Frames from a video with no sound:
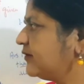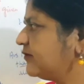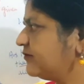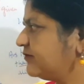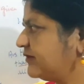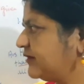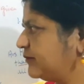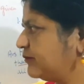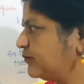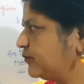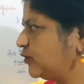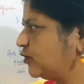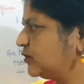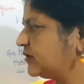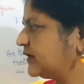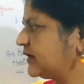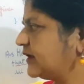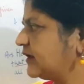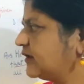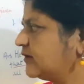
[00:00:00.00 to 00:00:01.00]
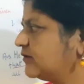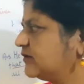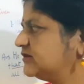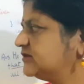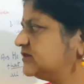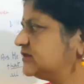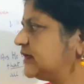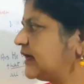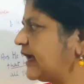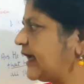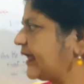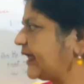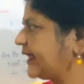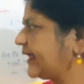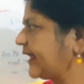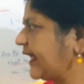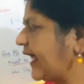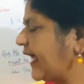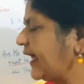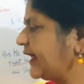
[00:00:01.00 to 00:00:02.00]
we can write
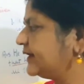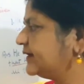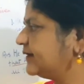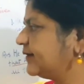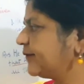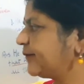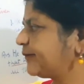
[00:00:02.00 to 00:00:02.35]
can.